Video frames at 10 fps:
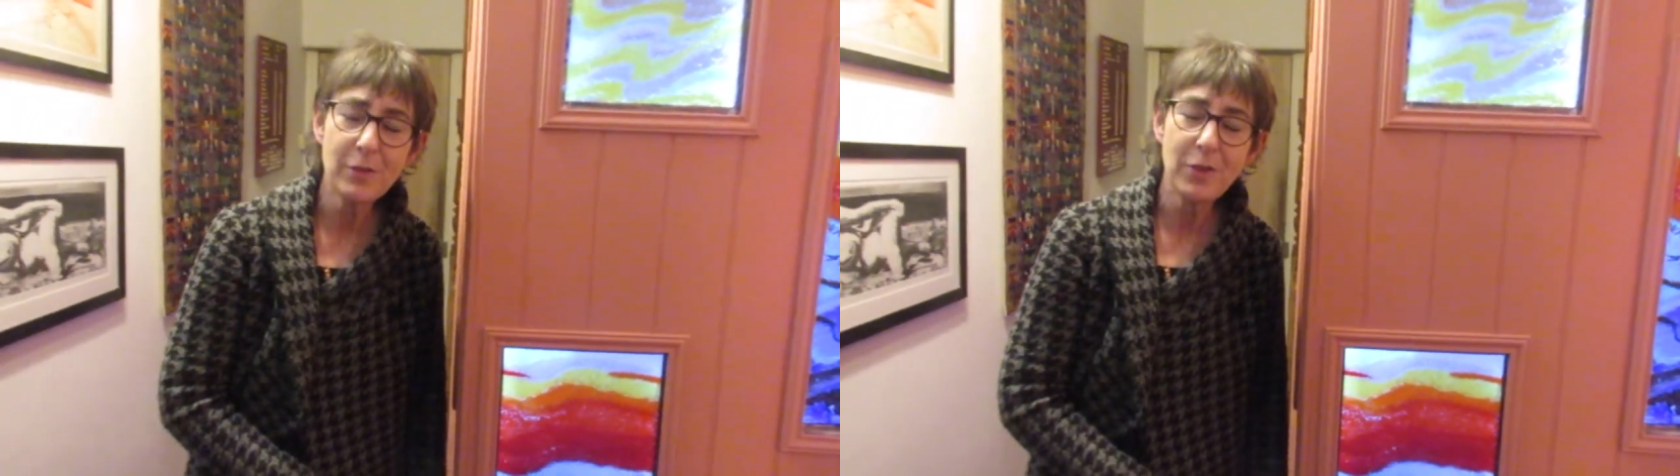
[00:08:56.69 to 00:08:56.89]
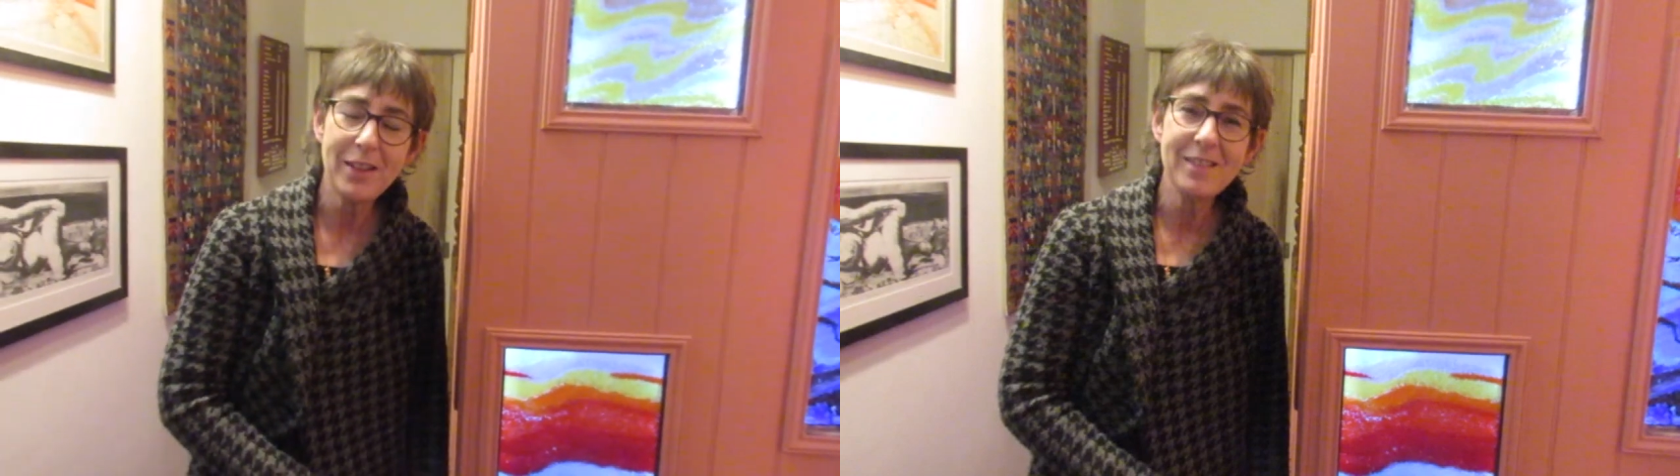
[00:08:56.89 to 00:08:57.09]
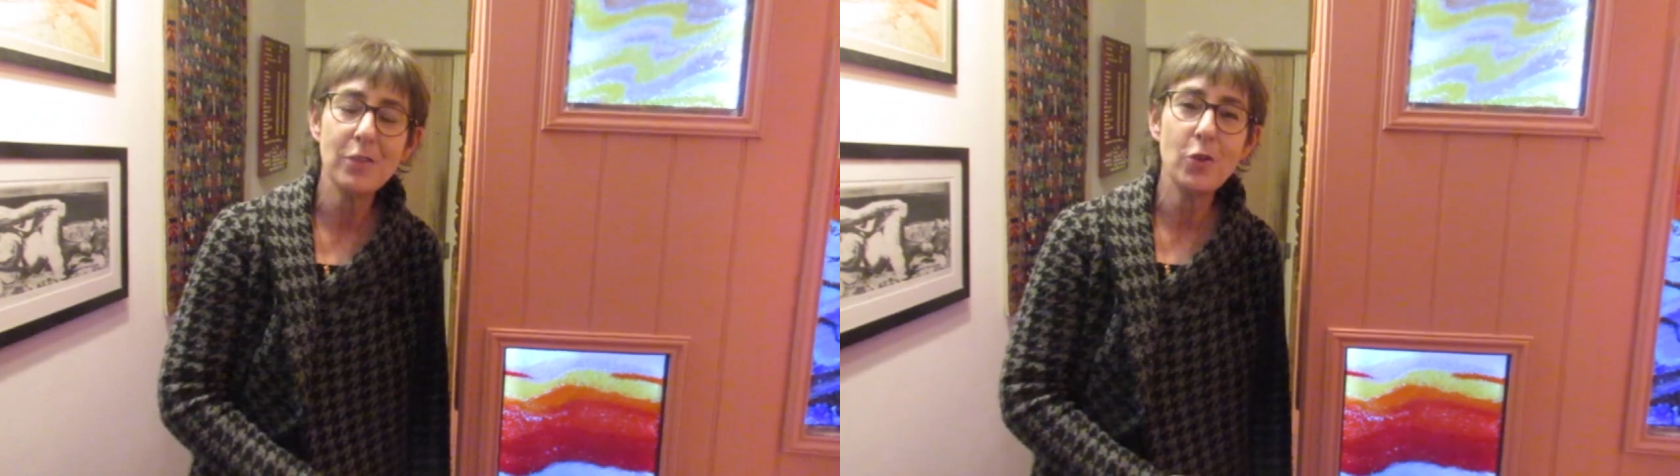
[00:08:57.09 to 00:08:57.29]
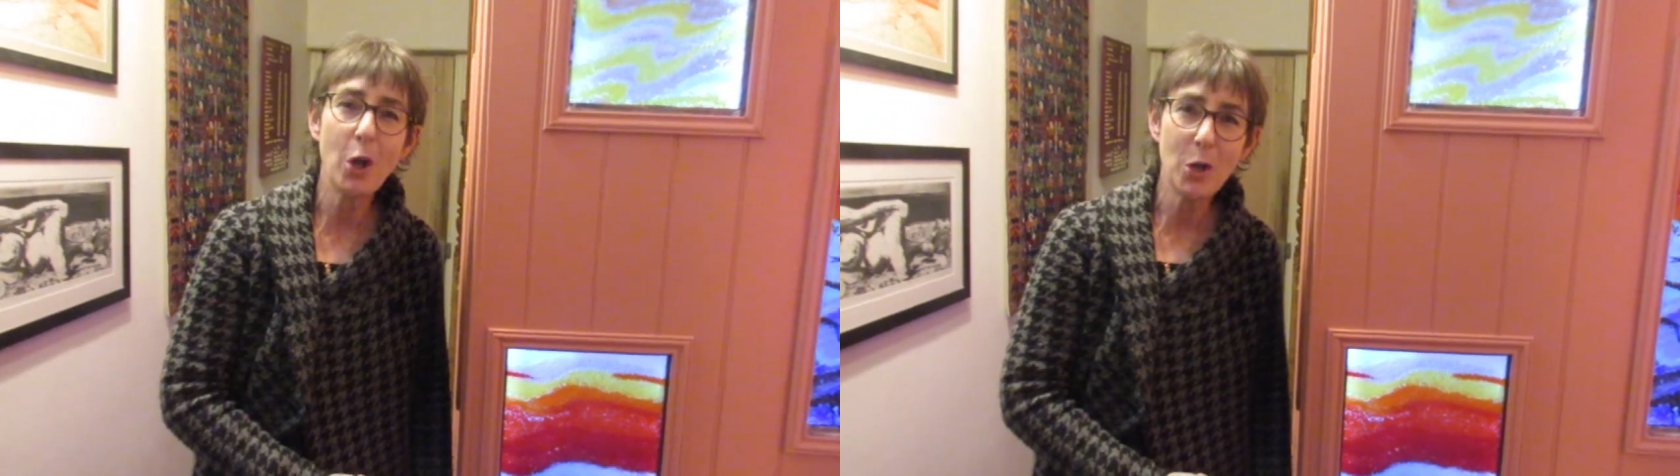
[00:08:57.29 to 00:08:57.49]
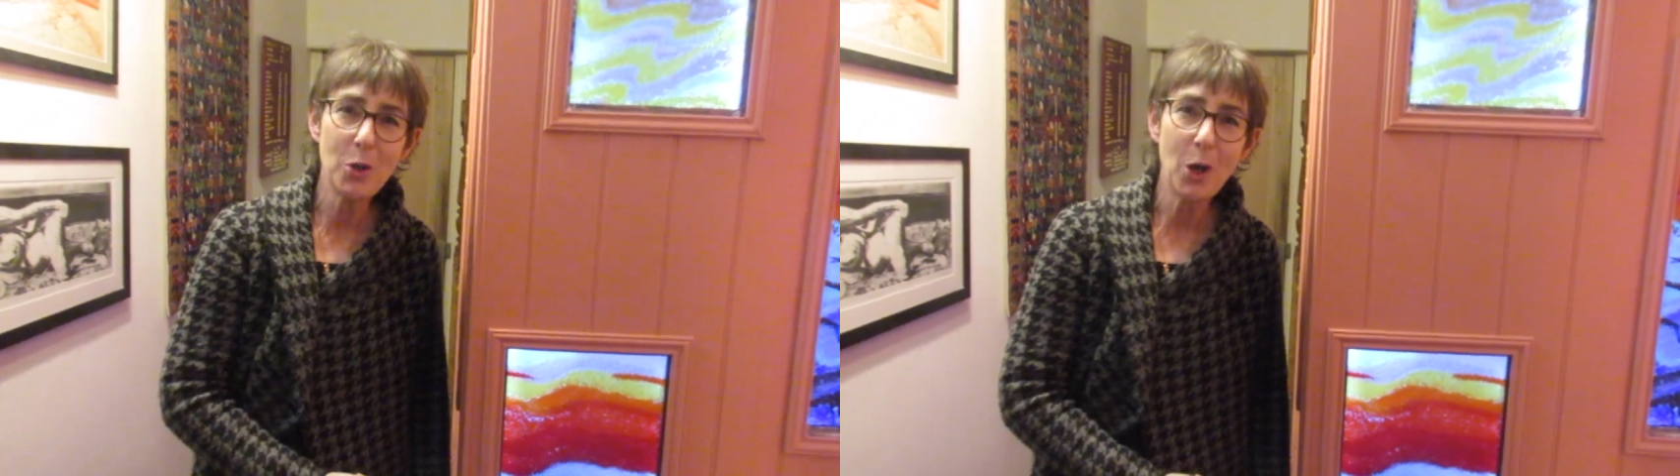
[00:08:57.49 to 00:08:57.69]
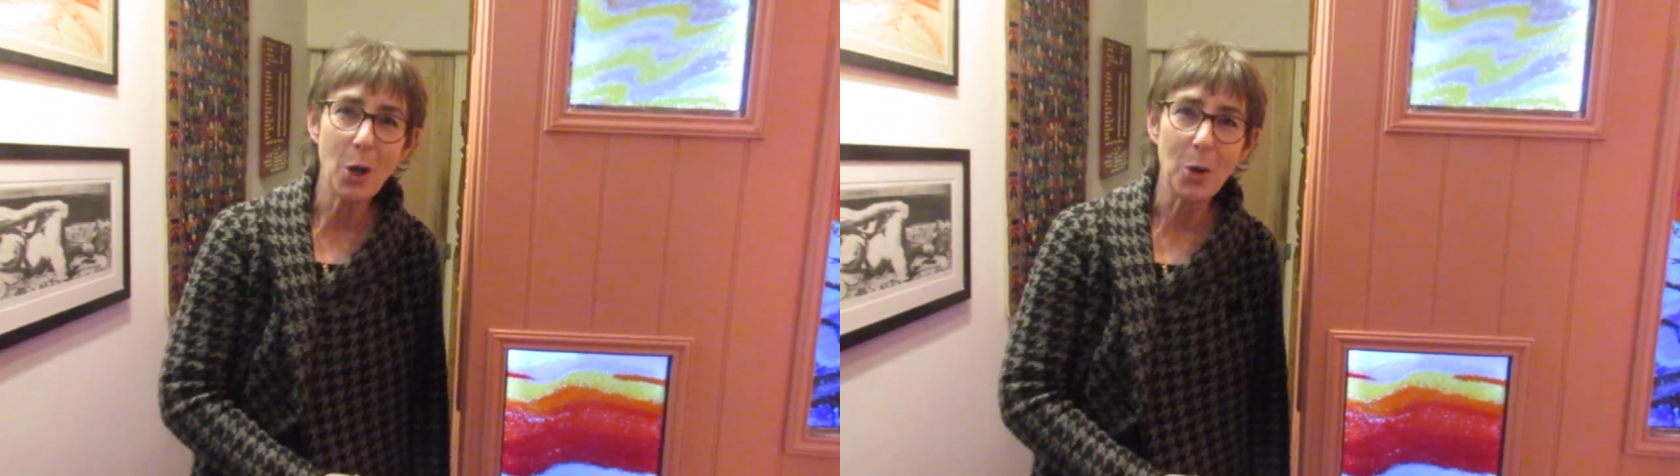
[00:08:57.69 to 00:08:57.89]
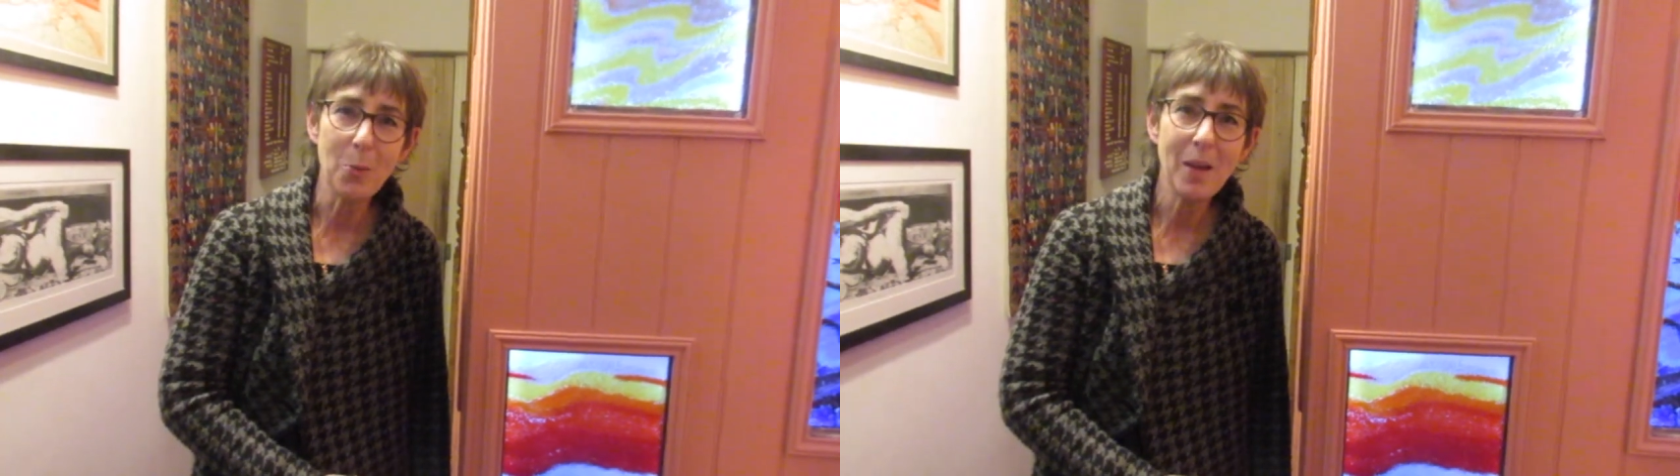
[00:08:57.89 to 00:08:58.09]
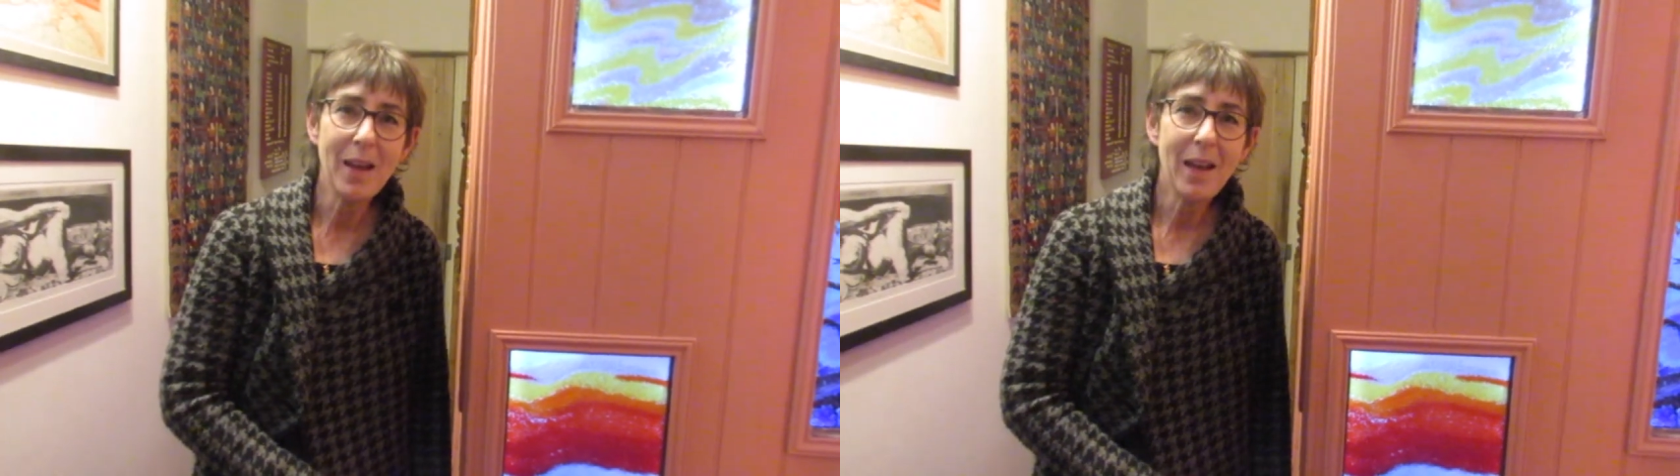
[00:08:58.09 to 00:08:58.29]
things in your own home,